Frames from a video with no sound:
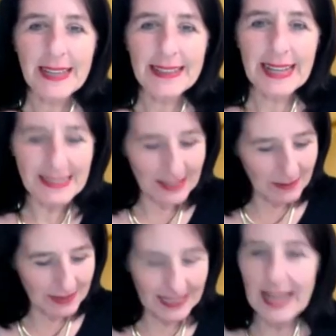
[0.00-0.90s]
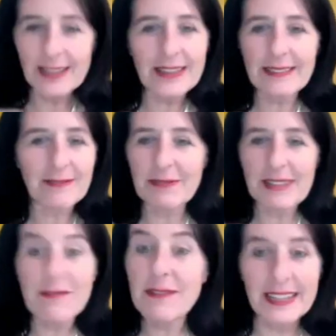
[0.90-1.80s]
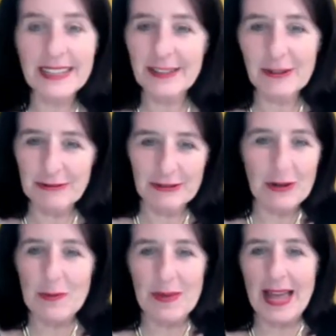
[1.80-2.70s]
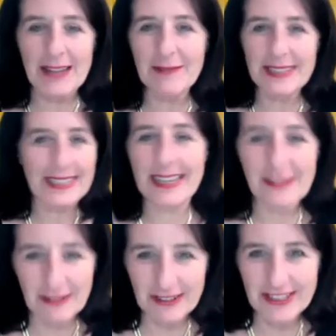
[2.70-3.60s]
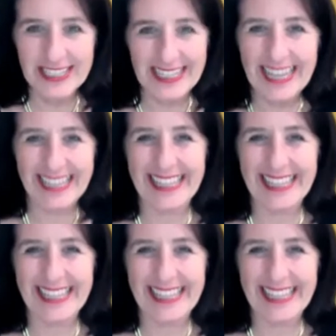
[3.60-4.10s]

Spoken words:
And that's something I definitely don't combine with technology.